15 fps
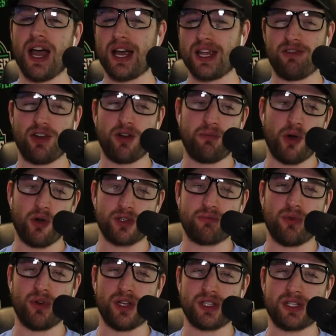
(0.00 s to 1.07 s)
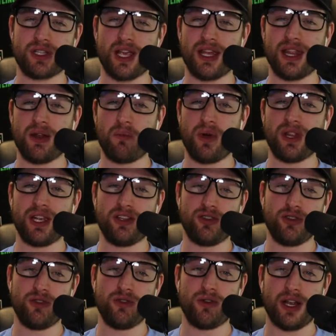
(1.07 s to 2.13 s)
giving up bonus points. And then when they
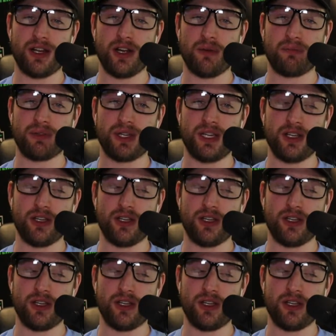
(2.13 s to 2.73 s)
do end up